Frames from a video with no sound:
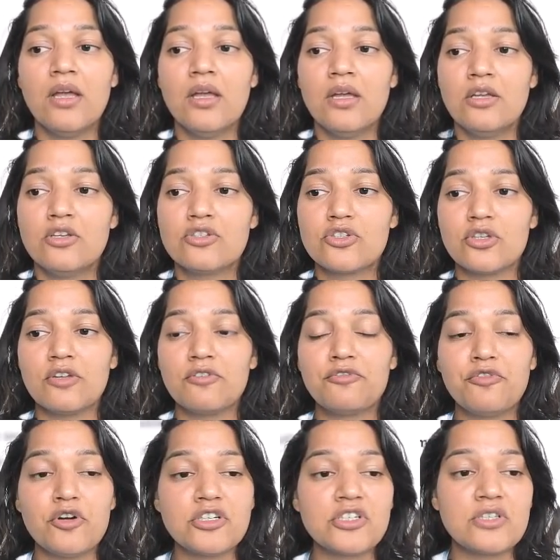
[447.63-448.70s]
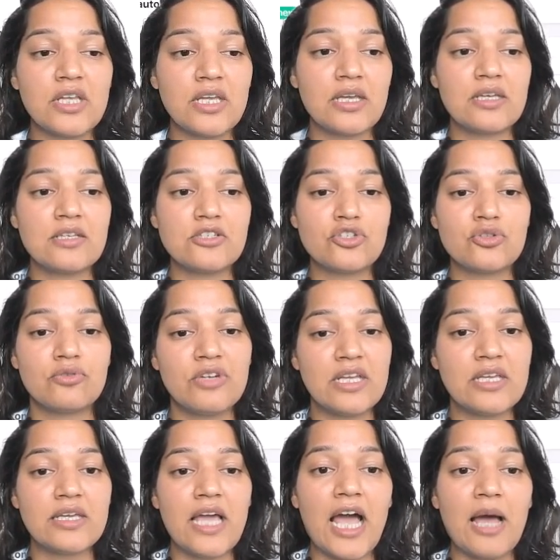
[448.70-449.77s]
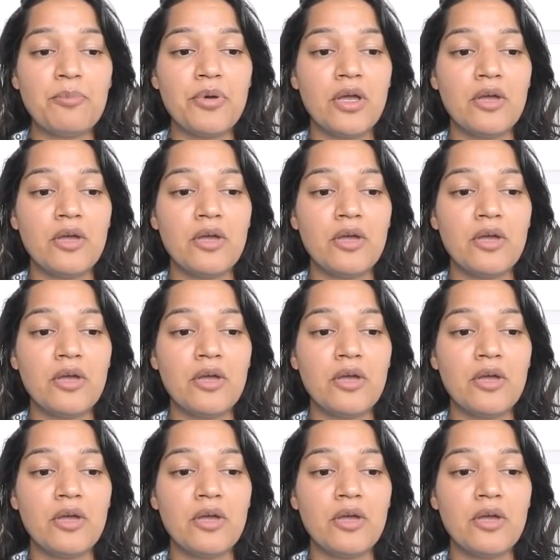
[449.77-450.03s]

So the first thing is, to recap,